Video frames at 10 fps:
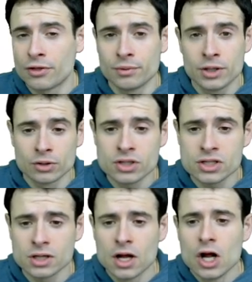three years,
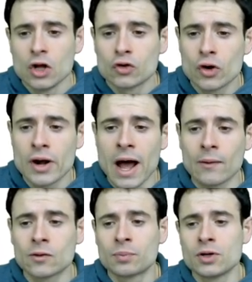to learn how
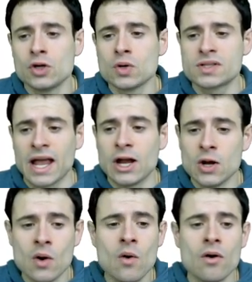to produce a
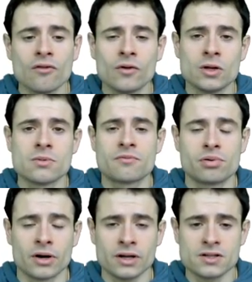low volume of
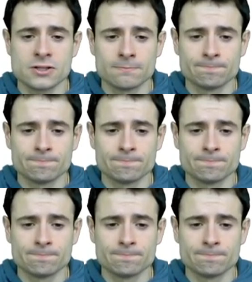product,